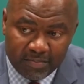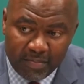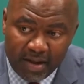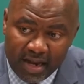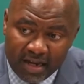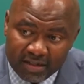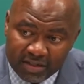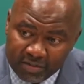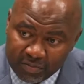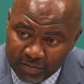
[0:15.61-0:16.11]

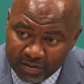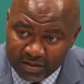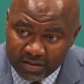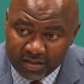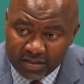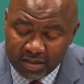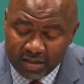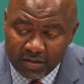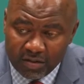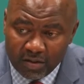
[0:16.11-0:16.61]
matched with the
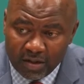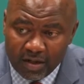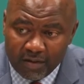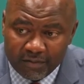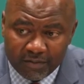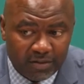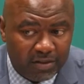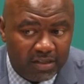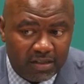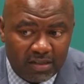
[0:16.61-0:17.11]
skill
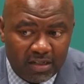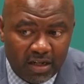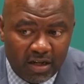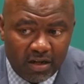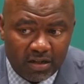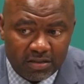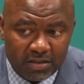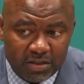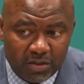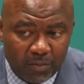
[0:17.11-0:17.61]
level that they
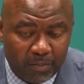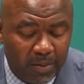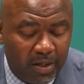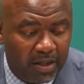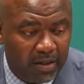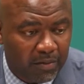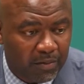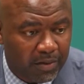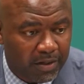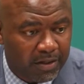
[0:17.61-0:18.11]
also
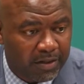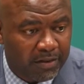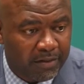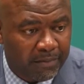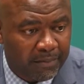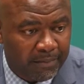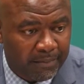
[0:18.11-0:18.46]
play with.